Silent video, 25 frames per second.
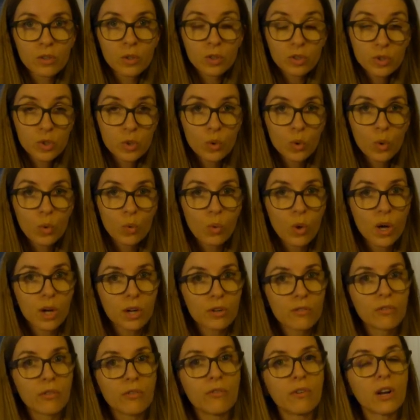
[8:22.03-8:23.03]

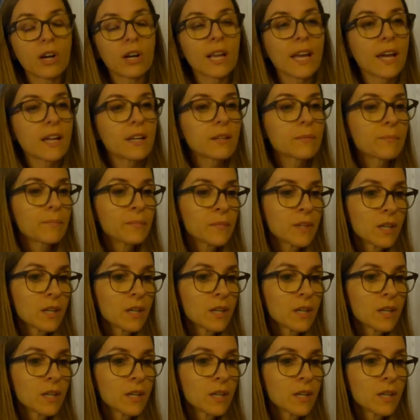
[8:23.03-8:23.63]
schoolwork for Volkan.